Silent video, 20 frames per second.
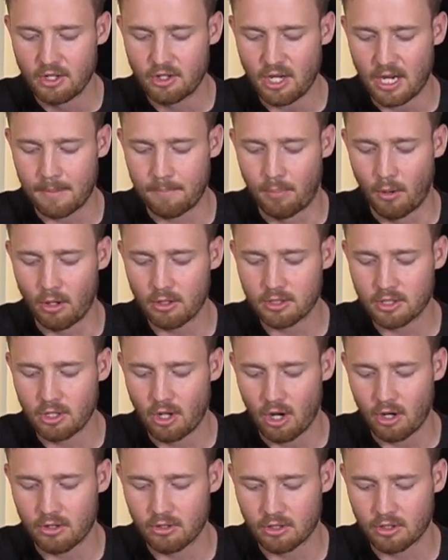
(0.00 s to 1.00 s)
Jack
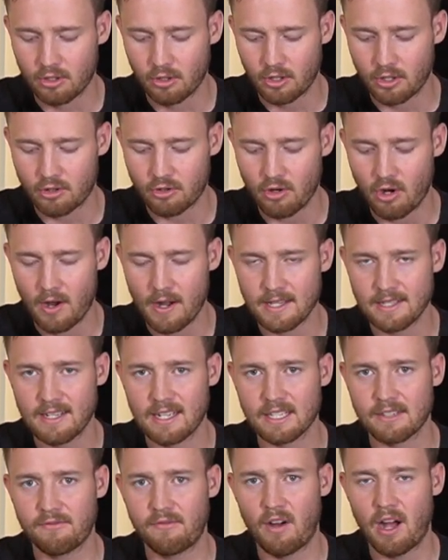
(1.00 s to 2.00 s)
Bostock has scored a try in his
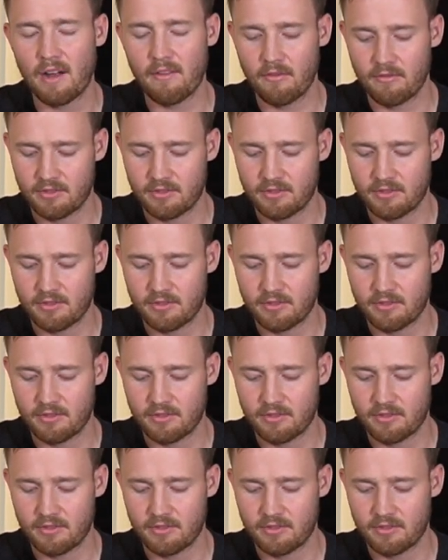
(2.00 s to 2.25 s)
last 5